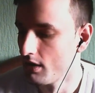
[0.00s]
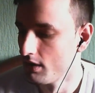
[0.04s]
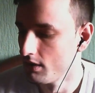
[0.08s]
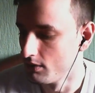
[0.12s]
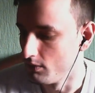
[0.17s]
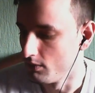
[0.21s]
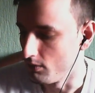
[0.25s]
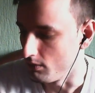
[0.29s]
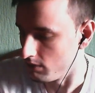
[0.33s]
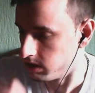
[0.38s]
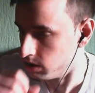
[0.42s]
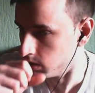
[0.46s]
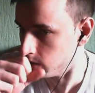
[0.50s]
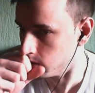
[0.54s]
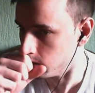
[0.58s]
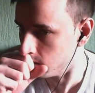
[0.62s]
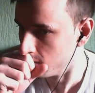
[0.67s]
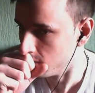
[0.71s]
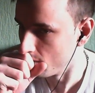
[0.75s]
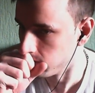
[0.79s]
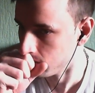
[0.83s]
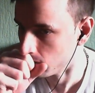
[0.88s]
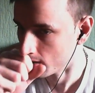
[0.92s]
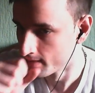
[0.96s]
I'm one of the
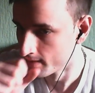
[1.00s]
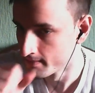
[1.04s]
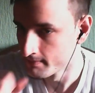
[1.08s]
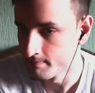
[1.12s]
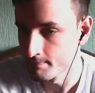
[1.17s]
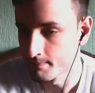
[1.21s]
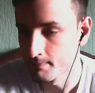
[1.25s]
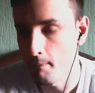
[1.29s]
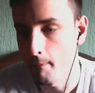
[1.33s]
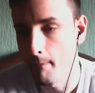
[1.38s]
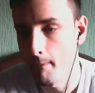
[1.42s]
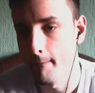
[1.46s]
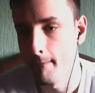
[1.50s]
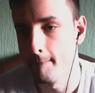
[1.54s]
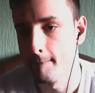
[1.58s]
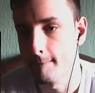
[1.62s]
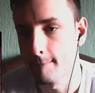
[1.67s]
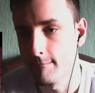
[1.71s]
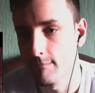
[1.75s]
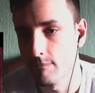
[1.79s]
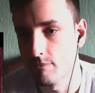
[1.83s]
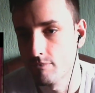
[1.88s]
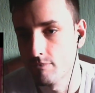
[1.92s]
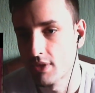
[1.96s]
sensitive guys to
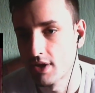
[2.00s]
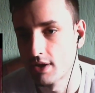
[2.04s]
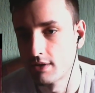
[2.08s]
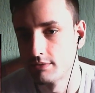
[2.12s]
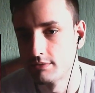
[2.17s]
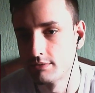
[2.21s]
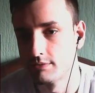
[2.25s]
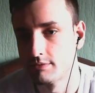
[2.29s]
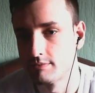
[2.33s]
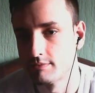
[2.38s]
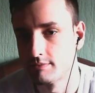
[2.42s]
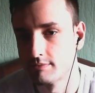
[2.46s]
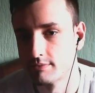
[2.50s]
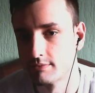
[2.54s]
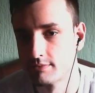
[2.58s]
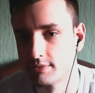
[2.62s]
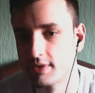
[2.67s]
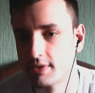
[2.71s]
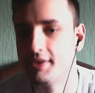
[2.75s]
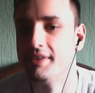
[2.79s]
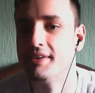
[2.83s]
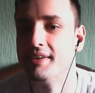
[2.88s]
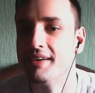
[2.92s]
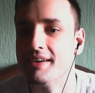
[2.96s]
racism, all right? I
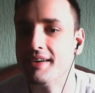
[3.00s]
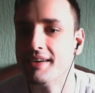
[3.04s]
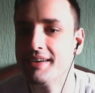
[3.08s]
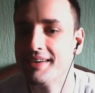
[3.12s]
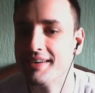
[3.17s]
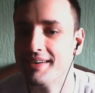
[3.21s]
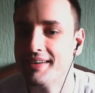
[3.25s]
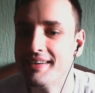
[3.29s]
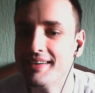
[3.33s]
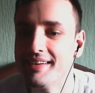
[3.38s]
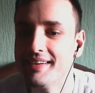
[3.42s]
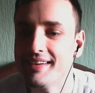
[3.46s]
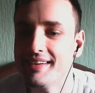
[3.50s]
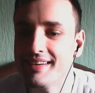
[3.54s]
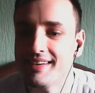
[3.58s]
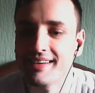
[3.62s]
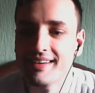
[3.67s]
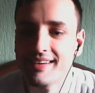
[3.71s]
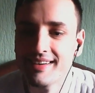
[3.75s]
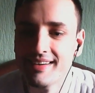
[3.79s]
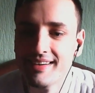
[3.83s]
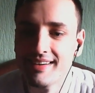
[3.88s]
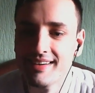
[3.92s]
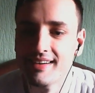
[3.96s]
fly off the handle a
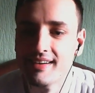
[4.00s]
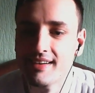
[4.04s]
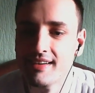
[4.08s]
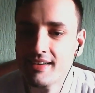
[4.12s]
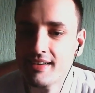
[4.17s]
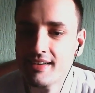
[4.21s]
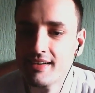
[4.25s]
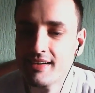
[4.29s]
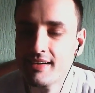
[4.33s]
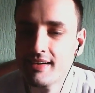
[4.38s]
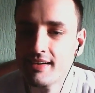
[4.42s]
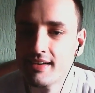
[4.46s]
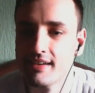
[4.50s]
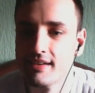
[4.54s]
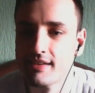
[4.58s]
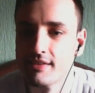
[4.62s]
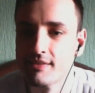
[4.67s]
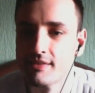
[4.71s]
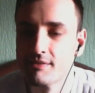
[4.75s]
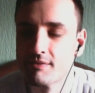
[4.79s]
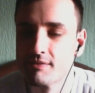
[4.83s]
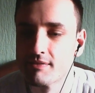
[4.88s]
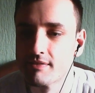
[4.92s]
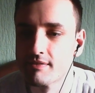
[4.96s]
little too, too
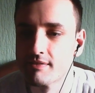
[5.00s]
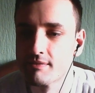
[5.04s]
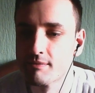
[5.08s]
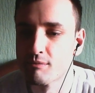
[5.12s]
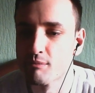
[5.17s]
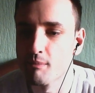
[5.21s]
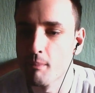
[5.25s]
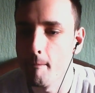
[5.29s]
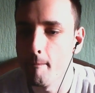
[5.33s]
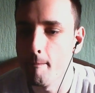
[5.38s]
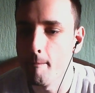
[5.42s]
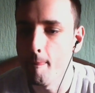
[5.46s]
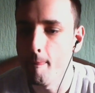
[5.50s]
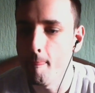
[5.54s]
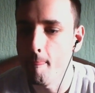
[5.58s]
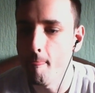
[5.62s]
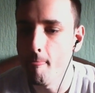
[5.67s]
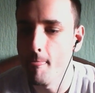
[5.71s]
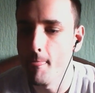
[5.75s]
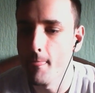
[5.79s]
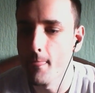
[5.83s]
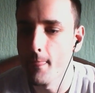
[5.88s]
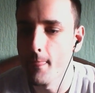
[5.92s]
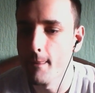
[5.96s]
quickly. It's my own fault,
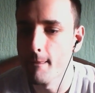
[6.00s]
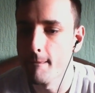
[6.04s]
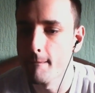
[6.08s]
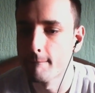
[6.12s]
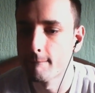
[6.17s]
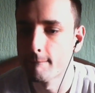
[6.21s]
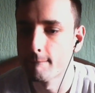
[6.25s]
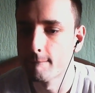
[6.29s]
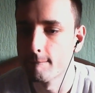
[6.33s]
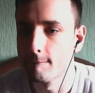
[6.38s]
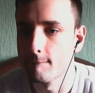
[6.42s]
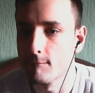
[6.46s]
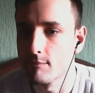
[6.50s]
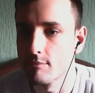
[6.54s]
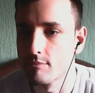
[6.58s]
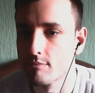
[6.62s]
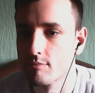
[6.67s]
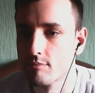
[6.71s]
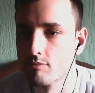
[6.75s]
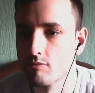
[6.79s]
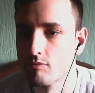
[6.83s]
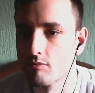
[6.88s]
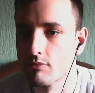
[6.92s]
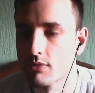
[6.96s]
you know. And
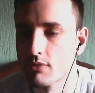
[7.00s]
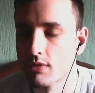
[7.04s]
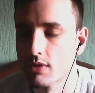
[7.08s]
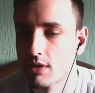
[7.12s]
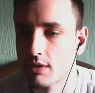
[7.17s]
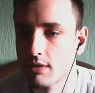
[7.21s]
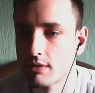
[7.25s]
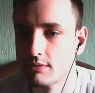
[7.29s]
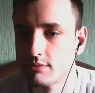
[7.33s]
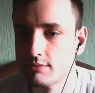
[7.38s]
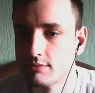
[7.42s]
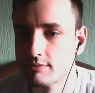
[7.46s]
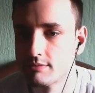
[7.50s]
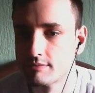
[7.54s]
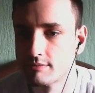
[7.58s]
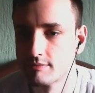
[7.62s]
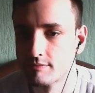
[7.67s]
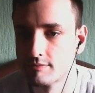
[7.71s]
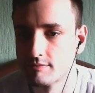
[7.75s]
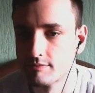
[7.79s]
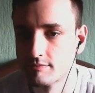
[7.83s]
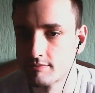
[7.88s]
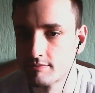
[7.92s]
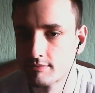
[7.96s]
I'll tell you, because I'll give an
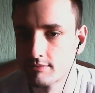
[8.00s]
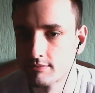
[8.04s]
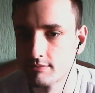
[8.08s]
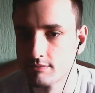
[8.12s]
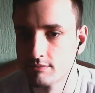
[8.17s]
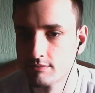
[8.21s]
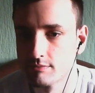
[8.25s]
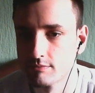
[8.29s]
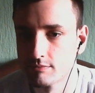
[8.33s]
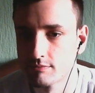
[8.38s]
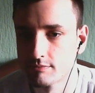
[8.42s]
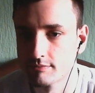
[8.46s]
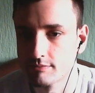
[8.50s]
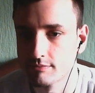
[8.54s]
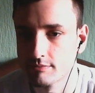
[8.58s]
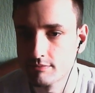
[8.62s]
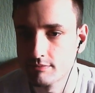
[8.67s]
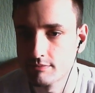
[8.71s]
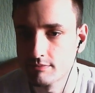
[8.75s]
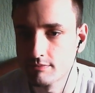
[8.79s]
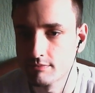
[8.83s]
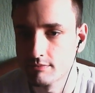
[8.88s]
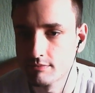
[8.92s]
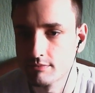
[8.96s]
example of how sensitive I
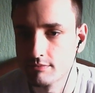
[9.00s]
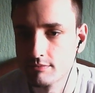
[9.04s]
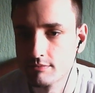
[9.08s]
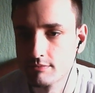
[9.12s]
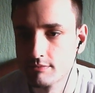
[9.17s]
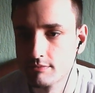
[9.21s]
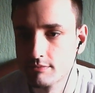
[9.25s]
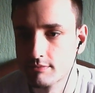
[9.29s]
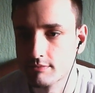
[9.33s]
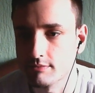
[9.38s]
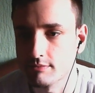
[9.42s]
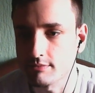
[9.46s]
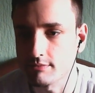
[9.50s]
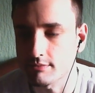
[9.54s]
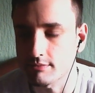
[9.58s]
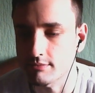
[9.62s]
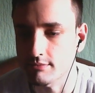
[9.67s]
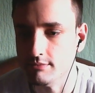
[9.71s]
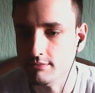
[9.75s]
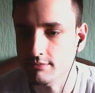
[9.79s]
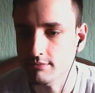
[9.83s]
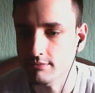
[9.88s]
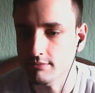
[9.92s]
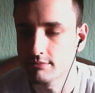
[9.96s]
am. I asked the white guy for the
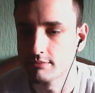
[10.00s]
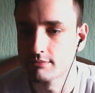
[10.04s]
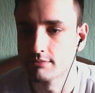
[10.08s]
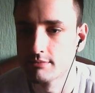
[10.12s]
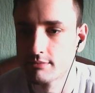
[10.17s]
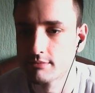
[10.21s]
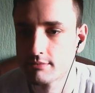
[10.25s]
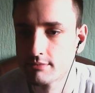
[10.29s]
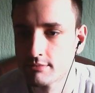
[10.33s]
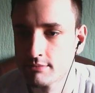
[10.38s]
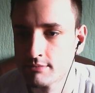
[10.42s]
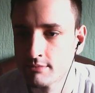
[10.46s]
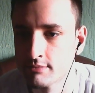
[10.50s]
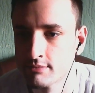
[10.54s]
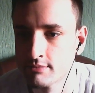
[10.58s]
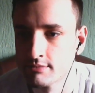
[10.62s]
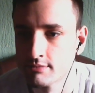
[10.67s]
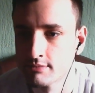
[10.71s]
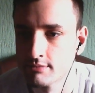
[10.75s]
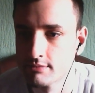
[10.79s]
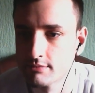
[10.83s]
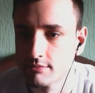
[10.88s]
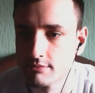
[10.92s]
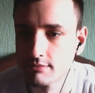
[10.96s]
time today. I said, hey, buddy, you
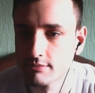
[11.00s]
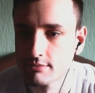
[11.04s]
got the time?